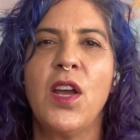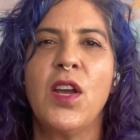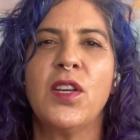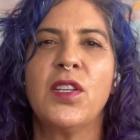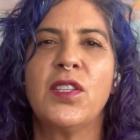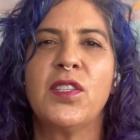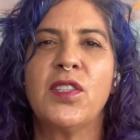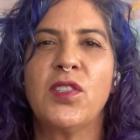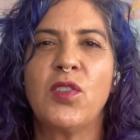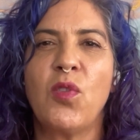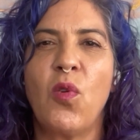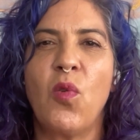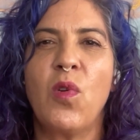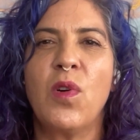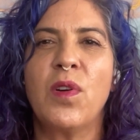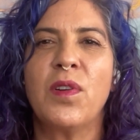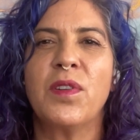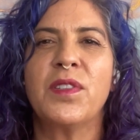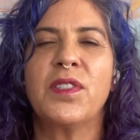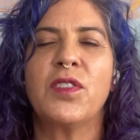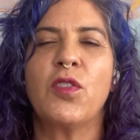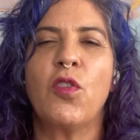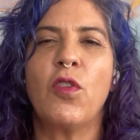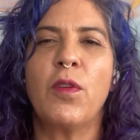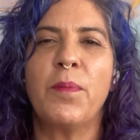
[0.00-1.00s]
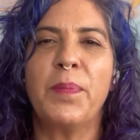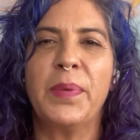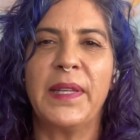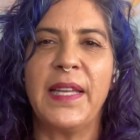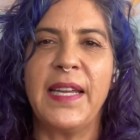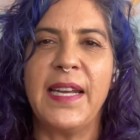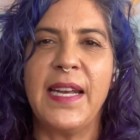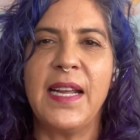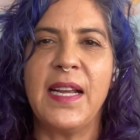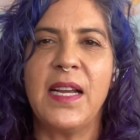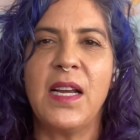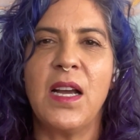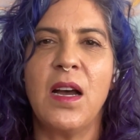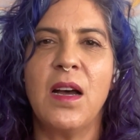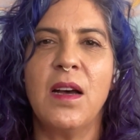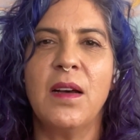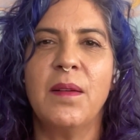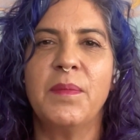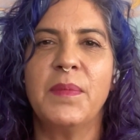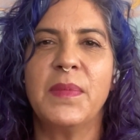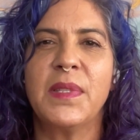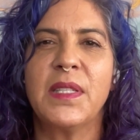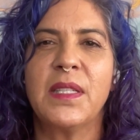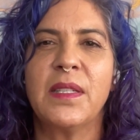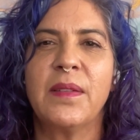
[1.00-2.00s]
sores, or bleeding
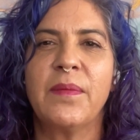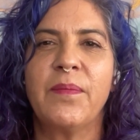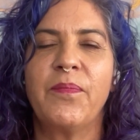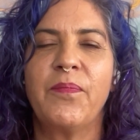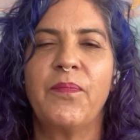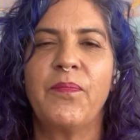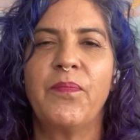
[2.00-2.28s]
gums.